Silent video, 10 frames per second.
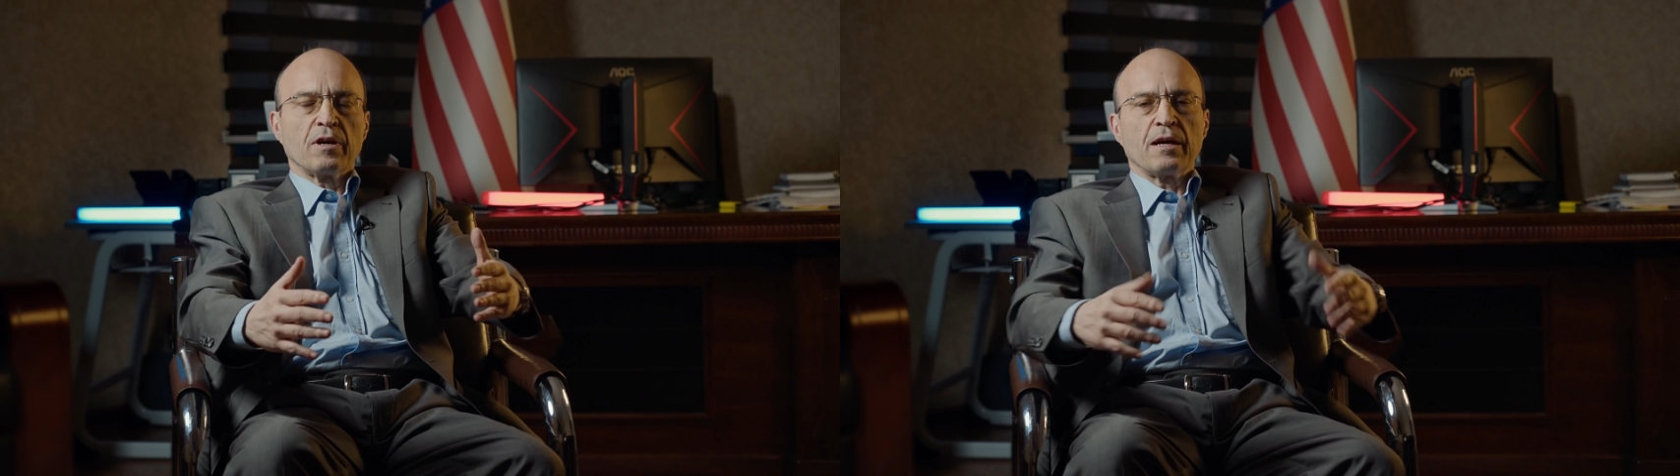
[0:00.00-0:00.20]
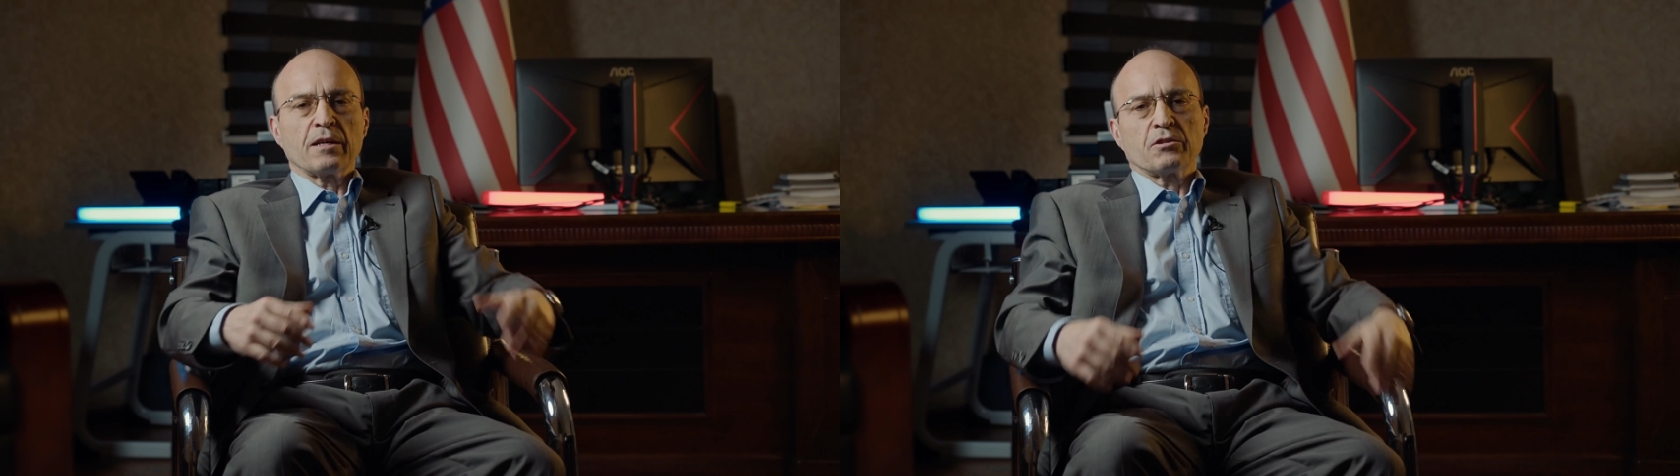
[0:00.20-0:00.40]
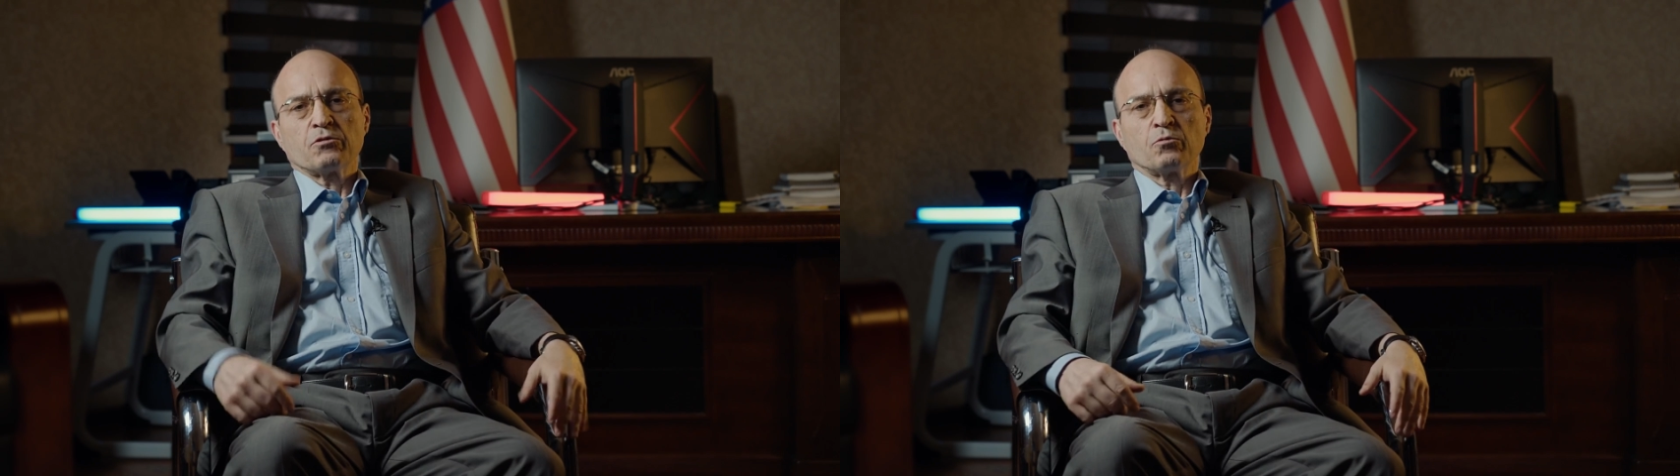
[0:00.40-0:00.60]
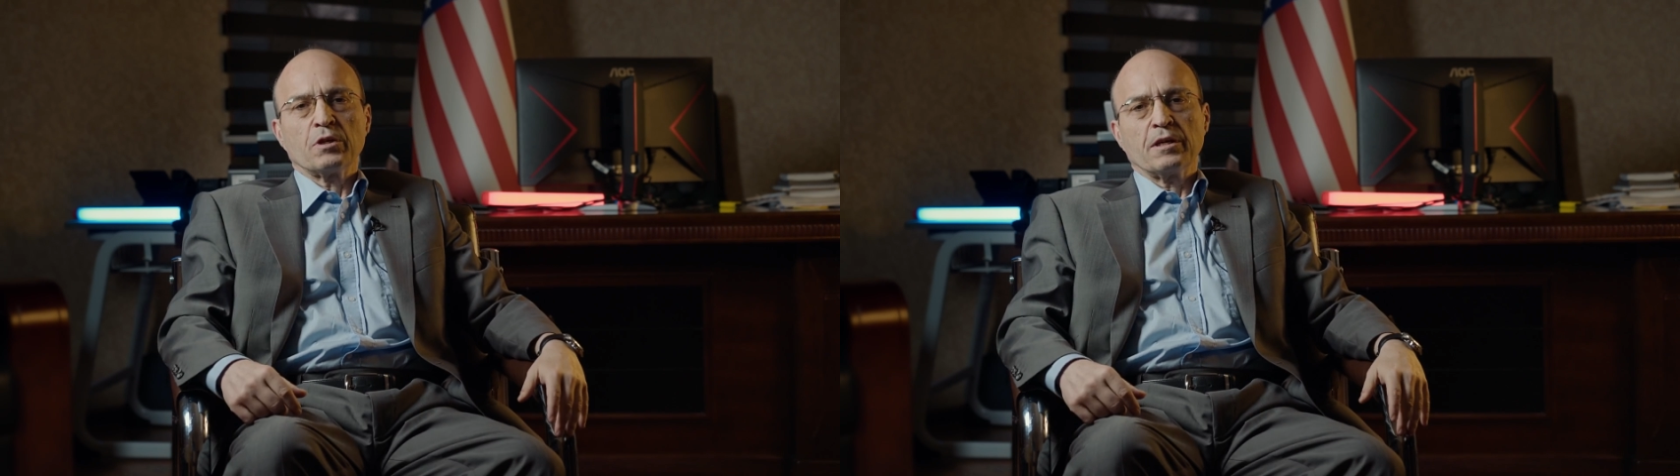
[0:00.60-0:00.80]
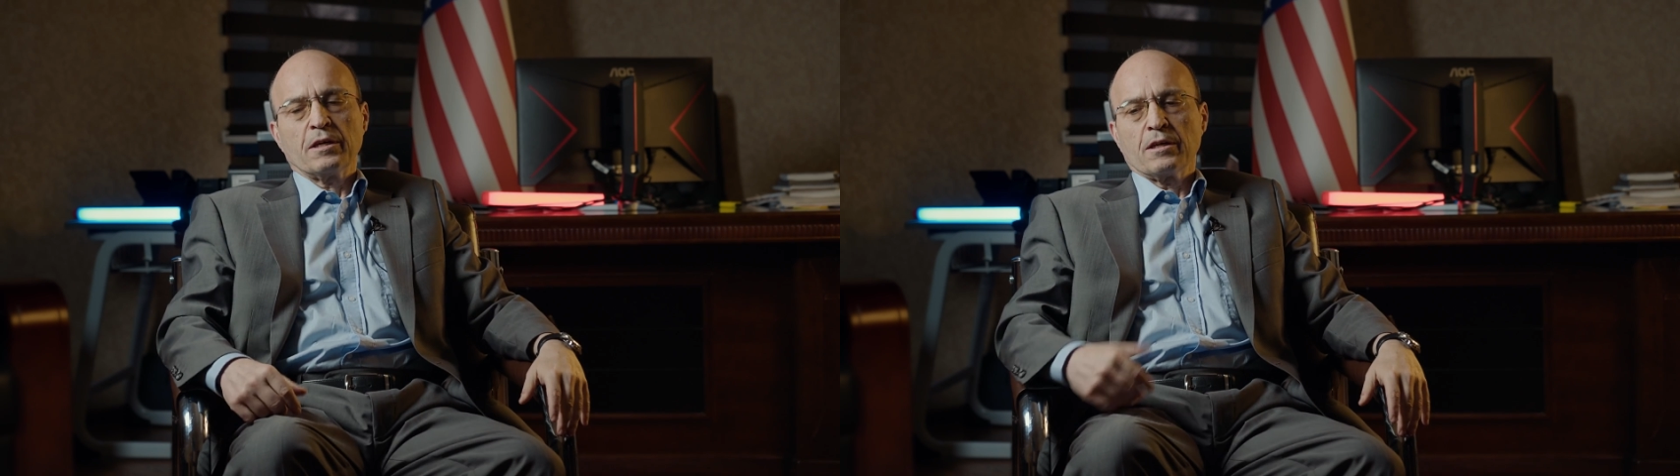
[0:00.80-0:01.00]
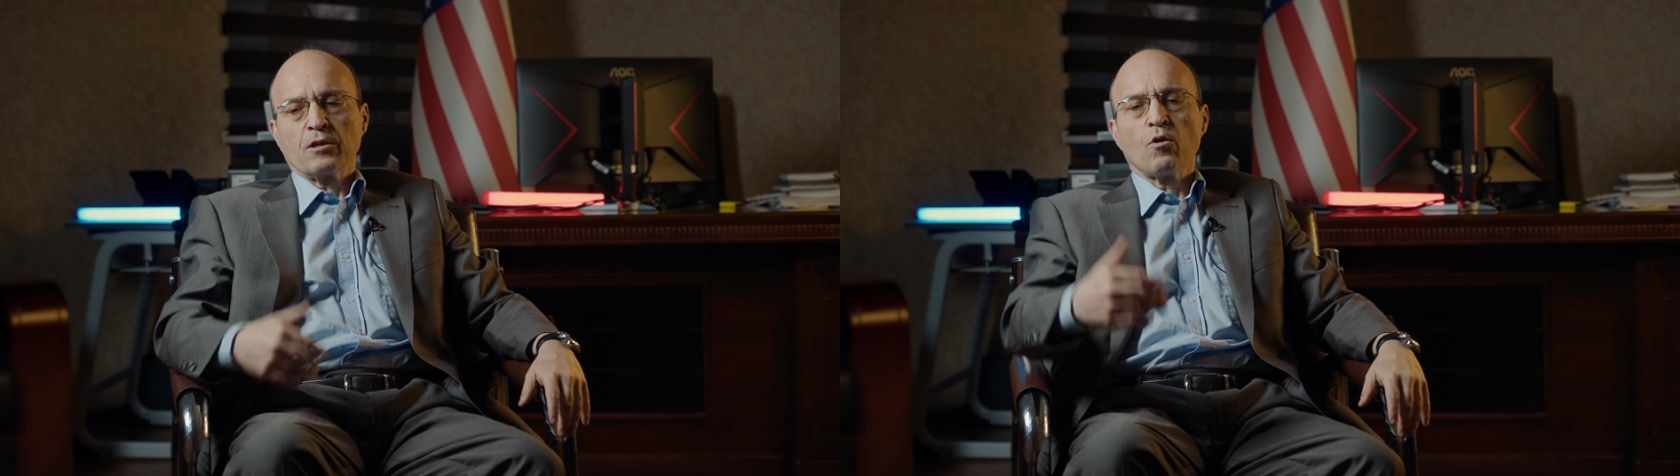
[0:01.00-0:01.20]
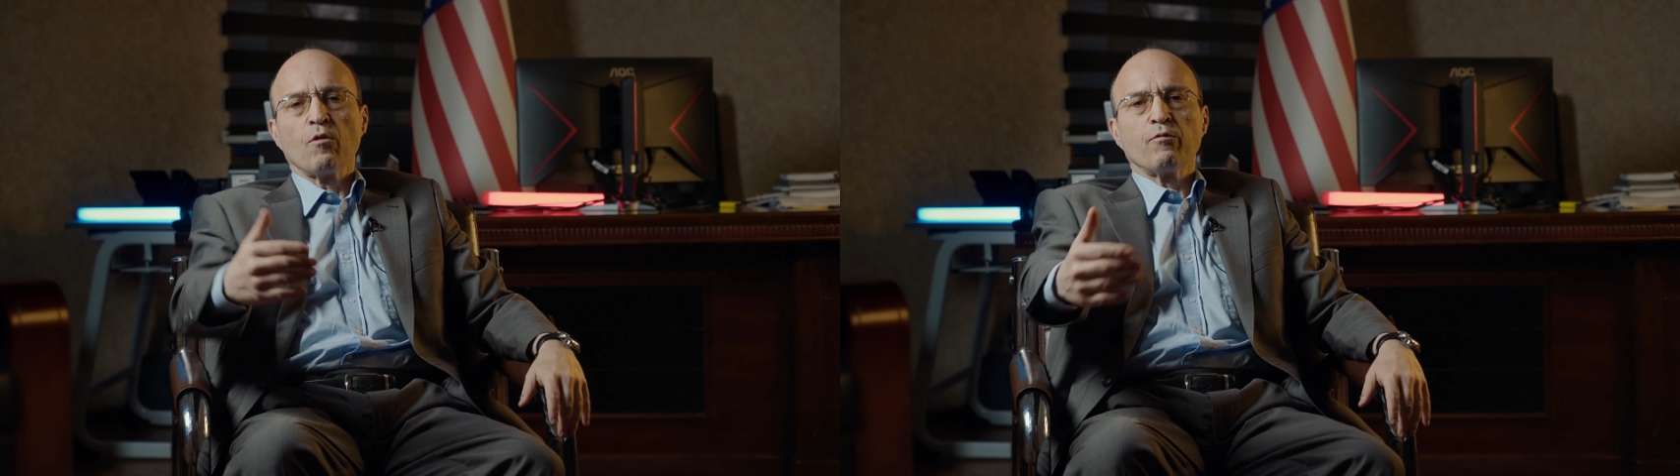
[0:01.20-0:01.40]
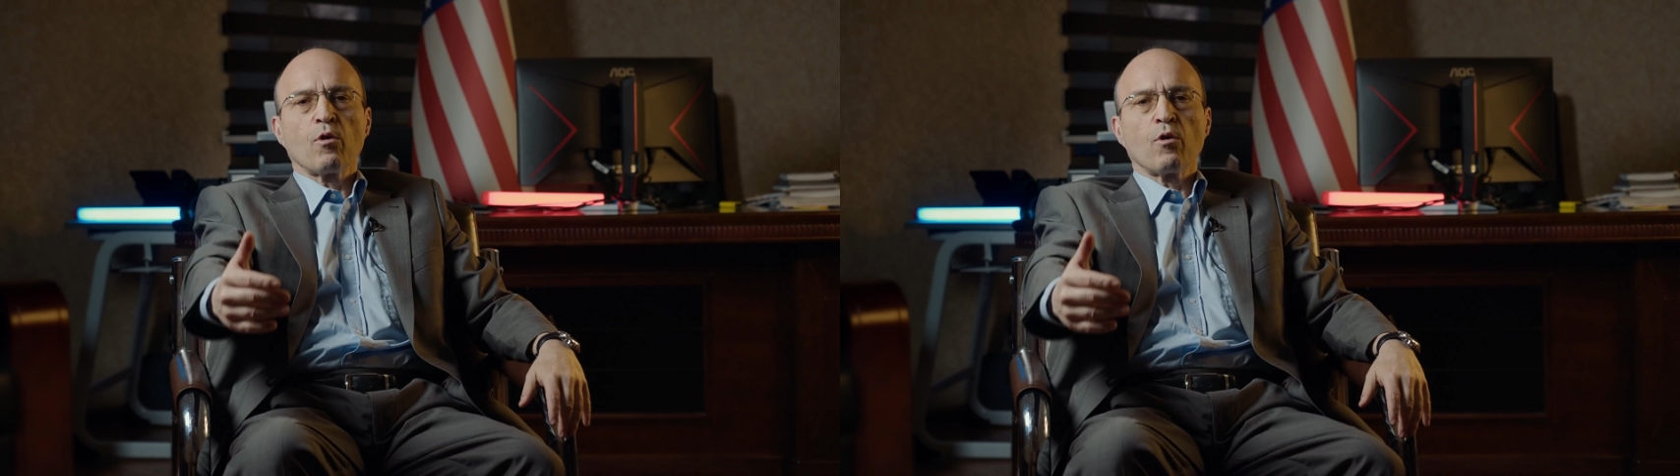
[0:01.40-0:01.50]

as we go